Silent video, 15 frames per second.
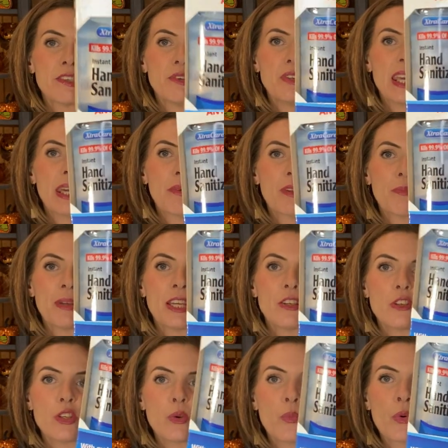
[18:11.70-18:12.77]
to take with me
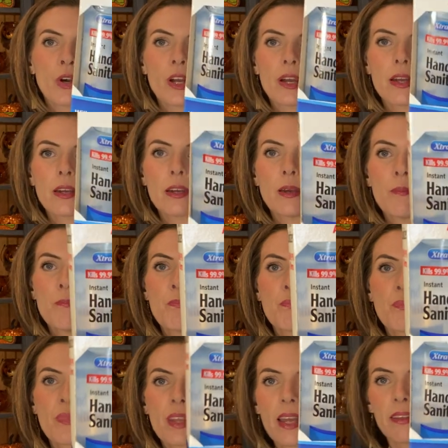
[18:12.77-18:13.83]
to work.
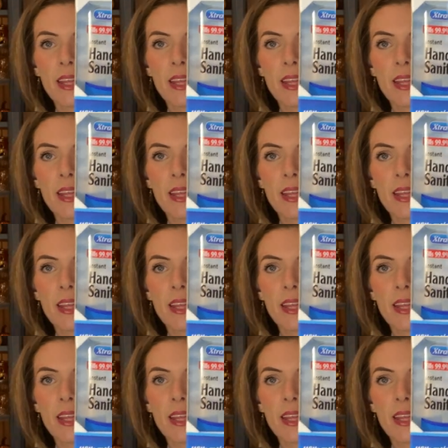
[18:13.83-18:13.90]
I